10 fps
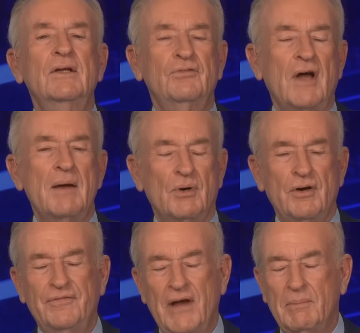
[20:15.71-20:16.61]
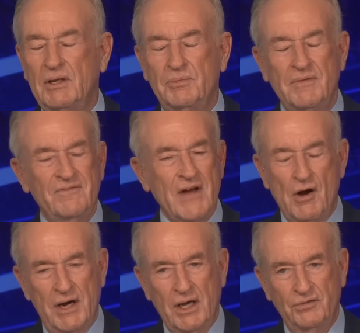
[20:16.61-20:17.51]
Steinbrenner family has been
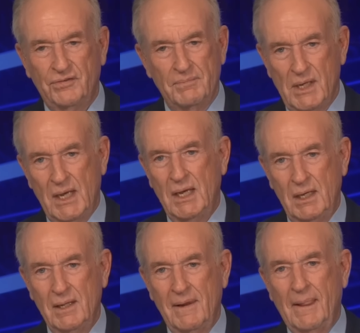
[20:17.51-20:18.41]
very nice to me,